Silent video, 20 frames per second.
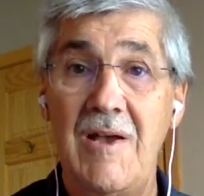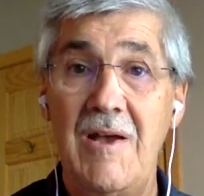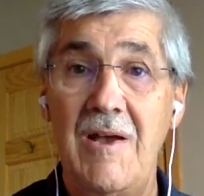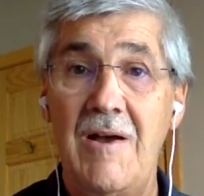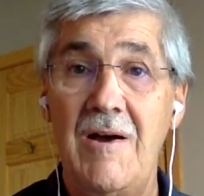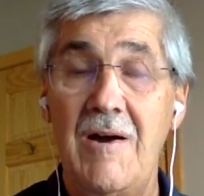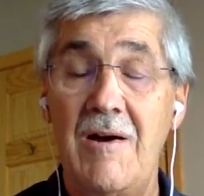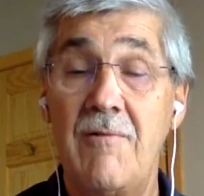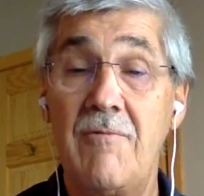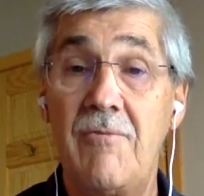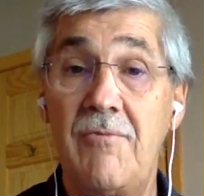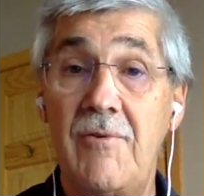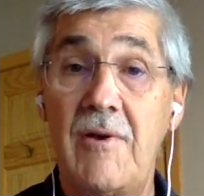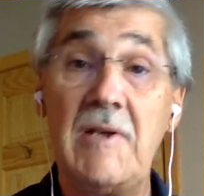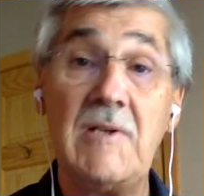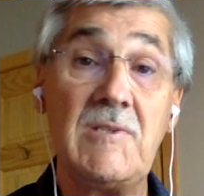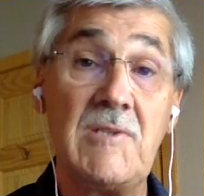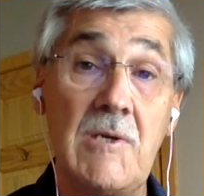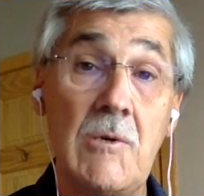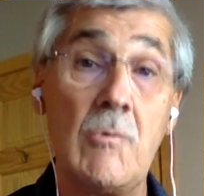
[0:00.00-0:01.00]
of
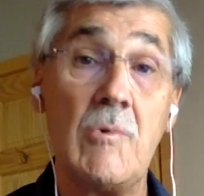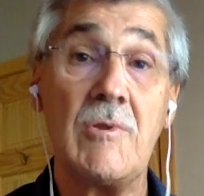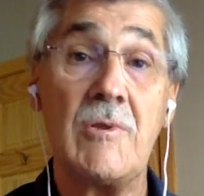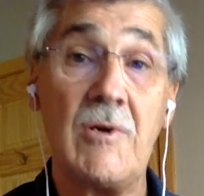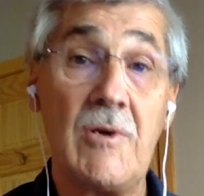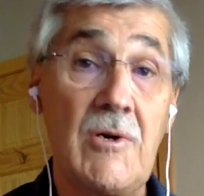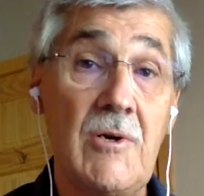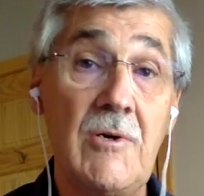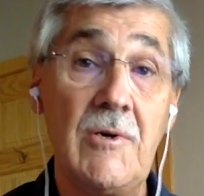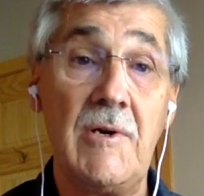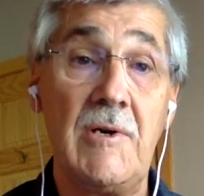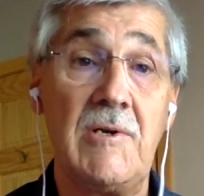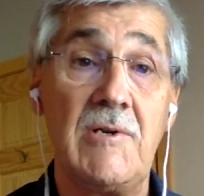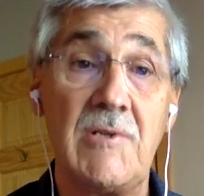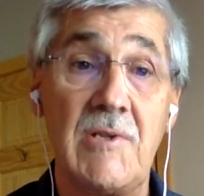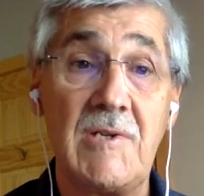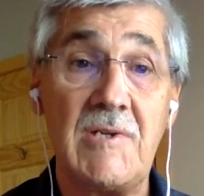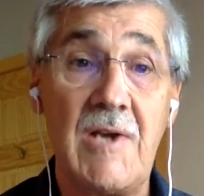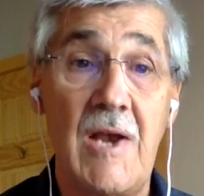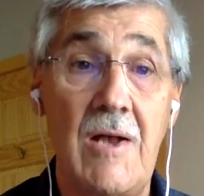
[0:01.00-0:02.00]
facing with courage the
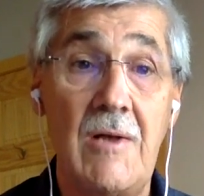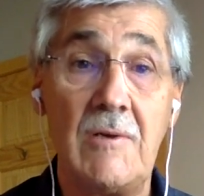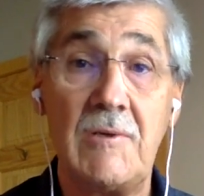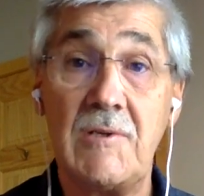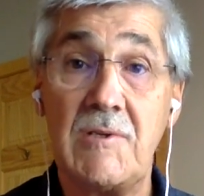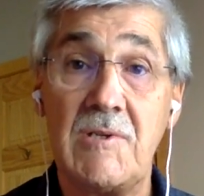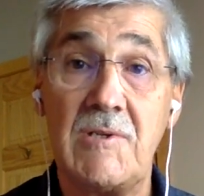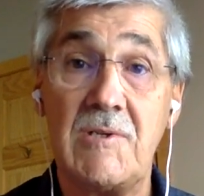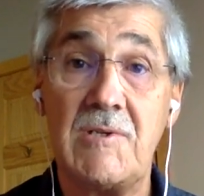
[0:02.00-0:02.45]
challenges